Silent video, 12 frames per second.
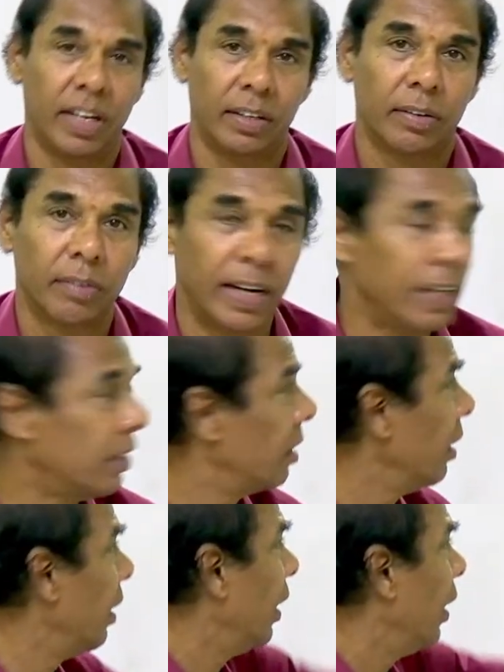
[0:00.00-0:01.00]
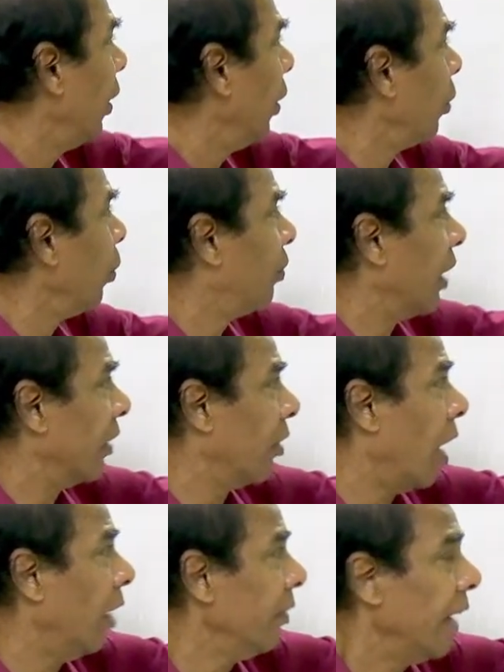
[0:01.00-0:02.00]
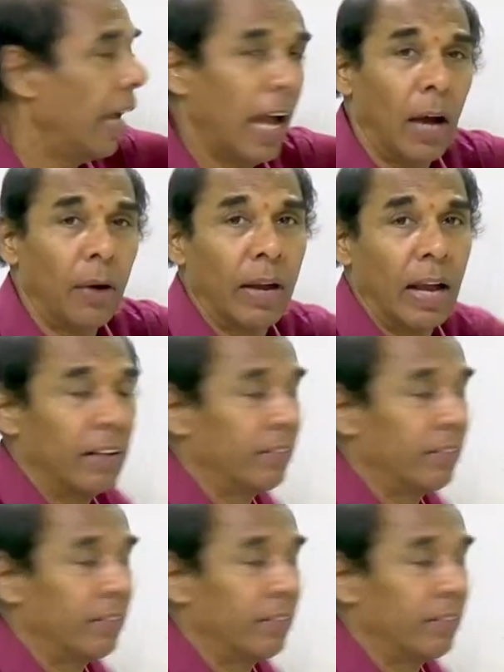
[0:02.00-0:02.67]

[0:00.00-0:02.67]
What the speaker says: Right? Uses of have, has,